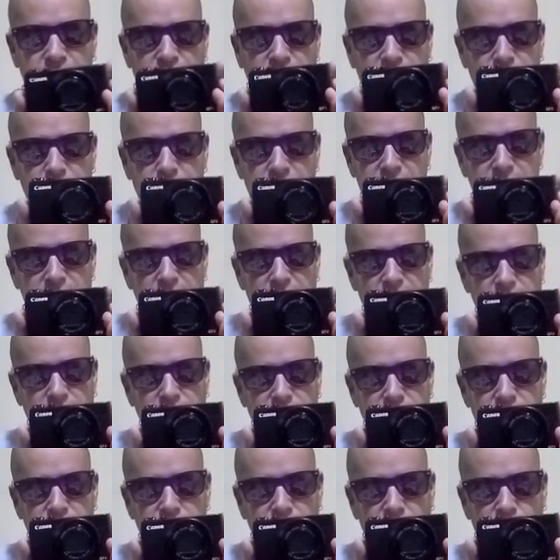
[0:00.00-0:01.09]
Flip it down
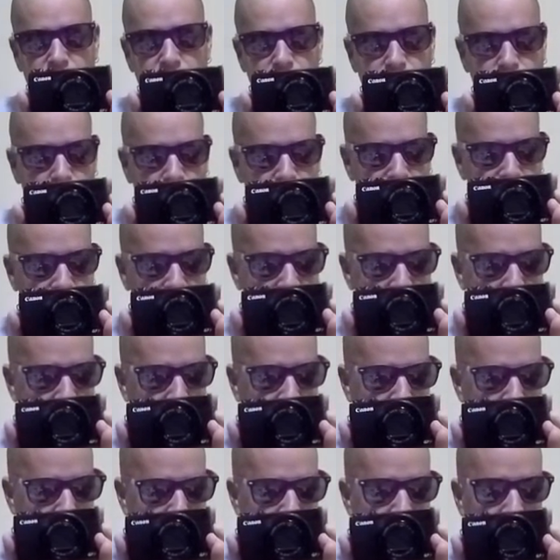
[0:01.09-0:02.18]
so you can record that
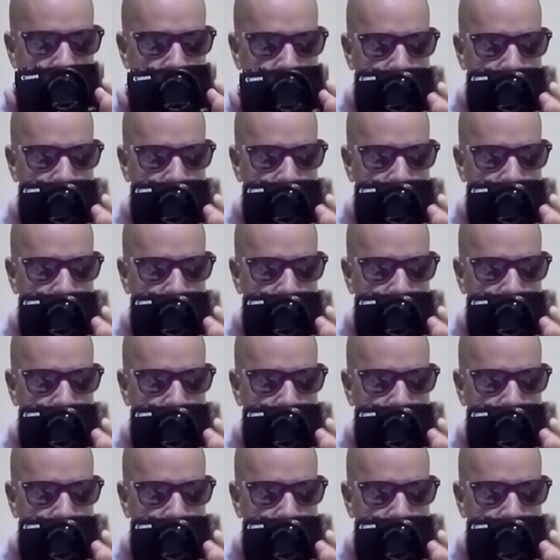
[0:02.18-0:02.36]
way.